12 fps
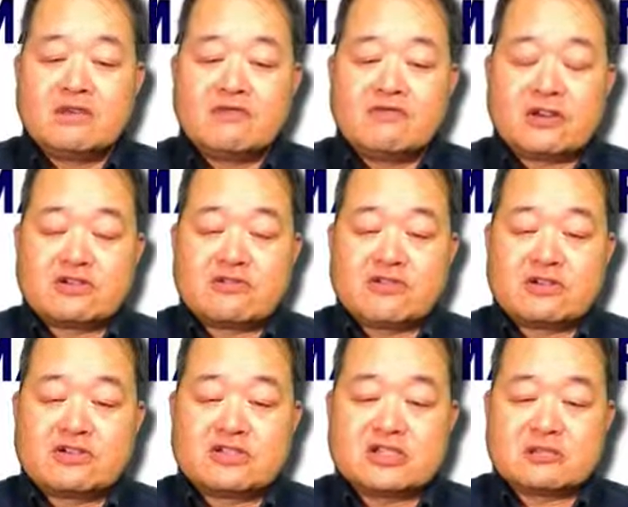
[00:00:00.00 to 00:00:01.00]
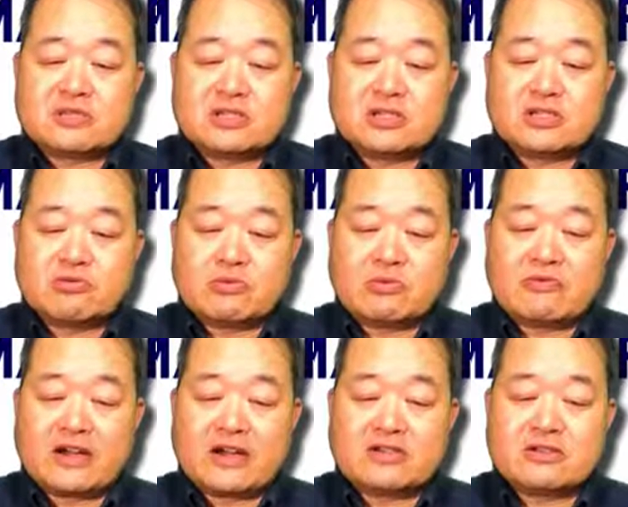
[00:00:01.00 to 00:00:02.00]
Federal funding subsidies would
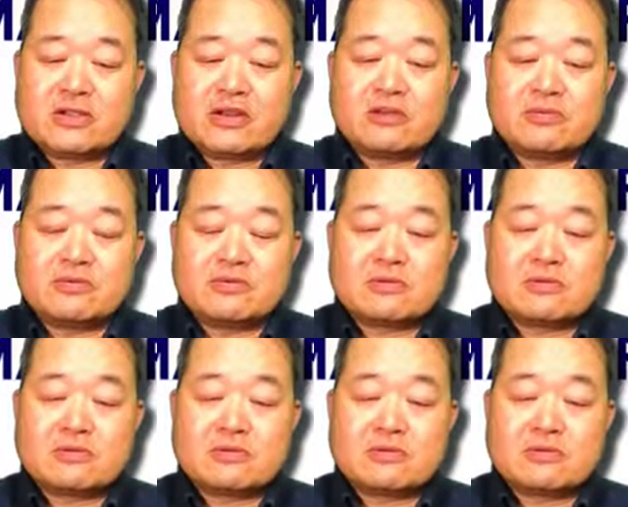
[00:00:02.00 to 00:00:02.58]
provide to help